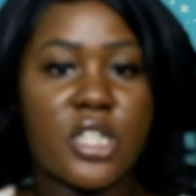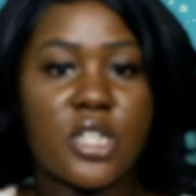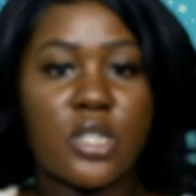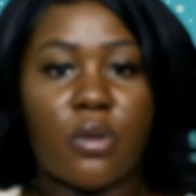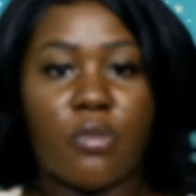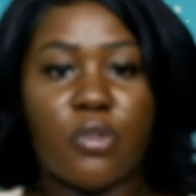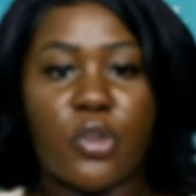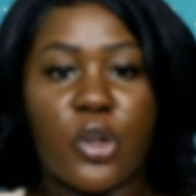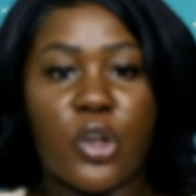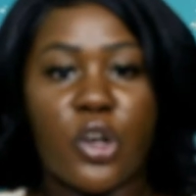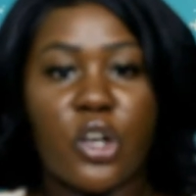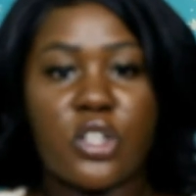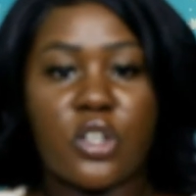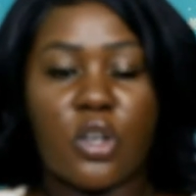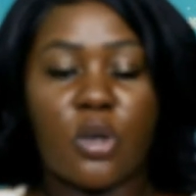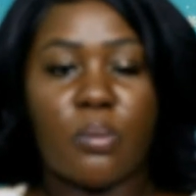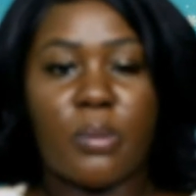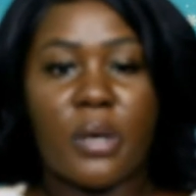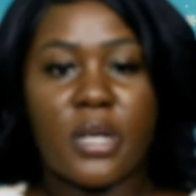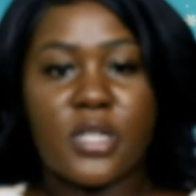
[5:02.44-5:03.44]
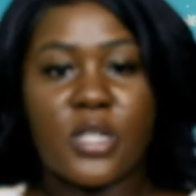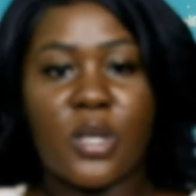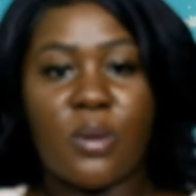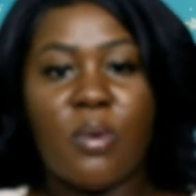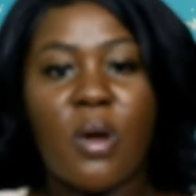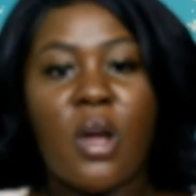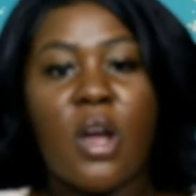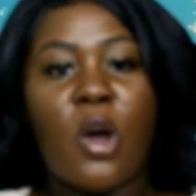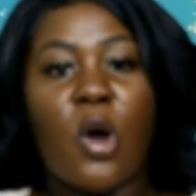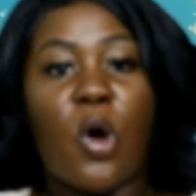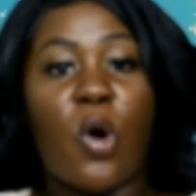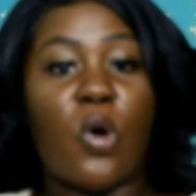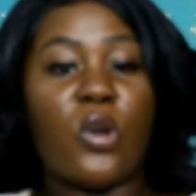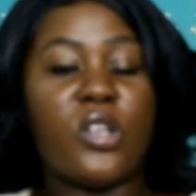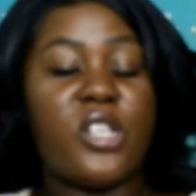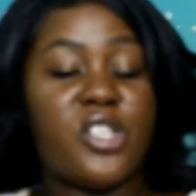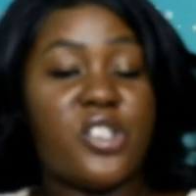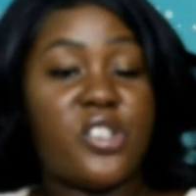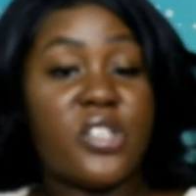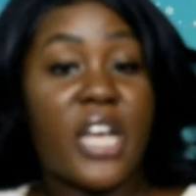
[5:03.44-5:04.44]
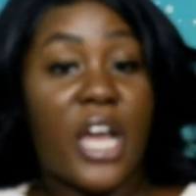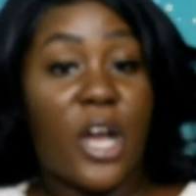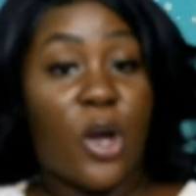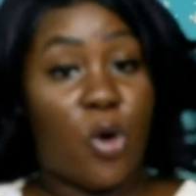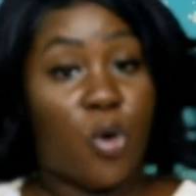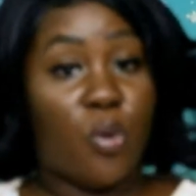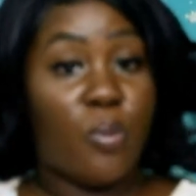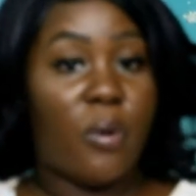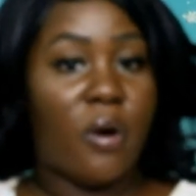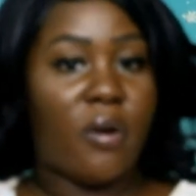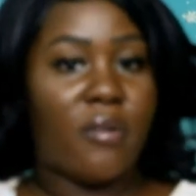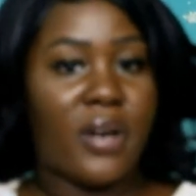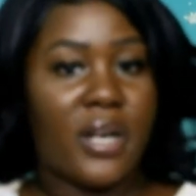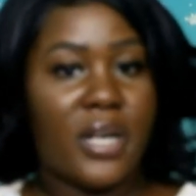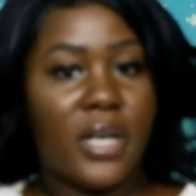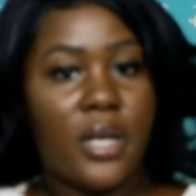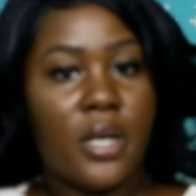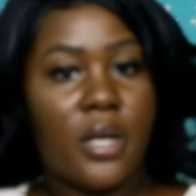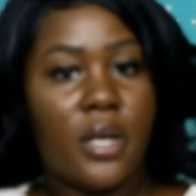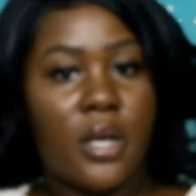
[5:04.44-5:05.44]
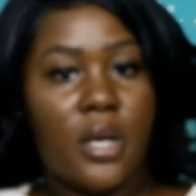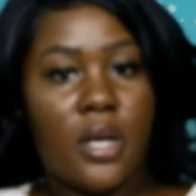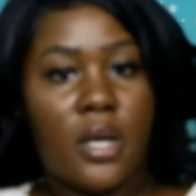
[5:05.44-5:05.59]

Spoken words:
of the girl talking about some, oh, did you get home already?